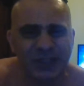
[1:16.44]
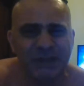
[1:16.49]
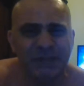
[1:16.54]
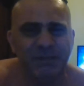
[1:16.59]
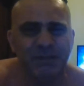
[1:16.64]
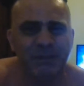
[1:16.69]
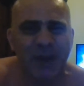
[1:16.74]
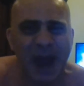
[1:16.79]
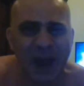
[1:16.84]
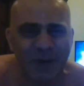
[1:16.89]

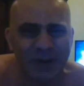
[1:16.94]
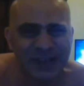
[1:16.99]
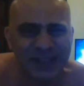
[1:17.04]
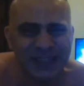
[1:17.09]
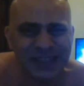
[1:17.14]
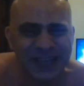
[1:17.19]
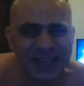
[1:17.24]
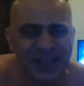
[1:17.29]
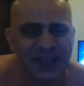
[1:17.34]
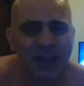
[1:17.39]

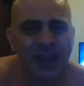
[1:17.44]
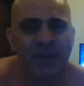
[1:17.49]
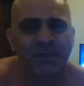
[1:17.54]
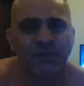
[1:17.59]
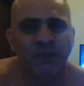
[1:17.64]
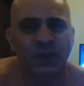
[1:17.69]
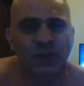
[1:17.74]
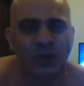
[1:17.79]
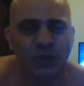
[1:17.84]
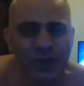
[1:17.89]
embarrassing,
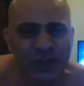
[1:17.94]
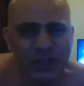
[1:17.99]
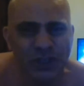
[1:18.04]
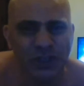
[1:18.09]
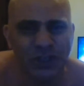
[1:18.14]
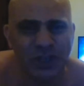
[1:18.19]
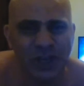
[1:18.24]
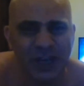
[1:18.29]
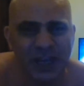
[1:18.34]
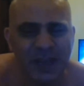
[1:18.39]

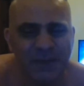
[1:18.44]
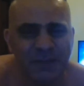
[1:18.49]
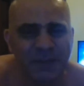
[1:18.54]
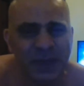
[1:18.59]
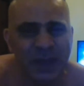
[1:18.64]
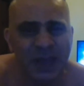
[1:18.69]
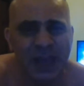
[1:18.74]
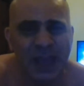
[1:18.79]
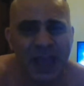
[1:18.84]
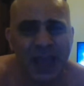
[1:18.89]
cringy,
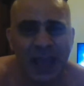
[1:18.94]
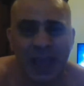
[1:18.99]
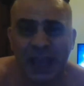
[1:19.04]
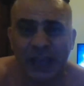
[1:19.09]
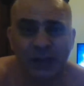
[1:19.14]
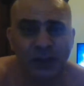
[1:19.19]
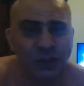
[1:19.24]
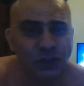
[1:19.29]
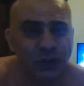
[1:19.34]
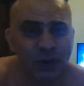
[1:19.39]

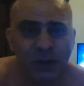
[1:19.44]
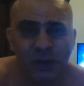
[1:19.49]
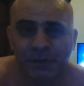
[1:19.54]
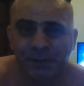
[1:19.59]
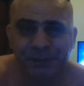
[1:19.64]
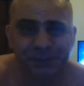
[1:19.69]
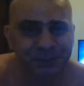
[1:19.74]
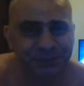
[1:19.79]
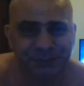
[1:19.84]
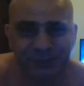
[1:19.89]
and you're
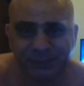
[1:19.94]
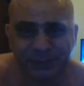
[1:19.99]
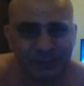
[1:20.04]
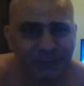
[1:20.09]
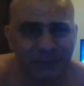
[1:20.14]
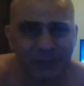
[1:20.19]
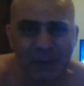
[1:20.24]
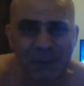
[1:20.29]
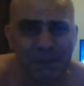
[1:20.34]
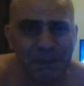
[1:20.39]

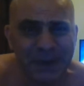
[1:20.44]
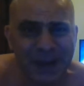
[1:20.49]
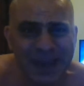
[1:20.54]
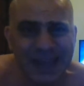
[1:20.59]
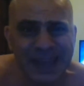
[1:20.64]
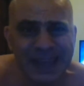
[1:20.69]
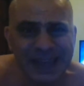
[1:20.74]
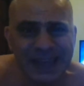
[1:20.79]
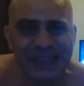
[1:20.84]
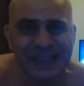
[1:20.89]

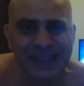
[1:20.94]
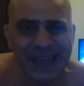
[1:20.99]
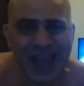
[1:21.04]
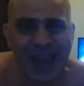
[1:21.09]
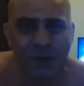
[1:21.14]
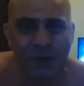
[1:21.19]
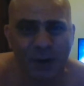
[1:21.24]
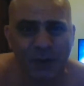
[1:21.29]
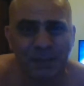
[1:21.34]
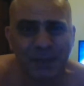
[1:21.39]
playing into
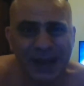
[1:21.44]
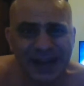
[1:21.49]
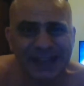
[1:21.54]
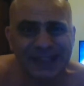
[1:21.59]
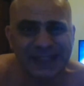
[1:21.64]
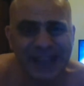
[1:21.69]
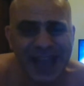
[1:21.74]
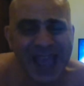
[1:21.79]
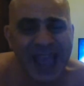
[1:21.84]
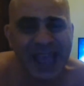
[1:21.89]

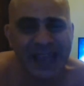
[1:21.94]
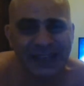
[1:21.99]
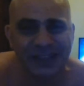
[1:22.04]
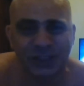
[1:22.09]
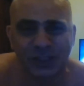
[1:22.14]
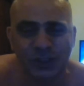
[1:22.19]
Arabella's hands.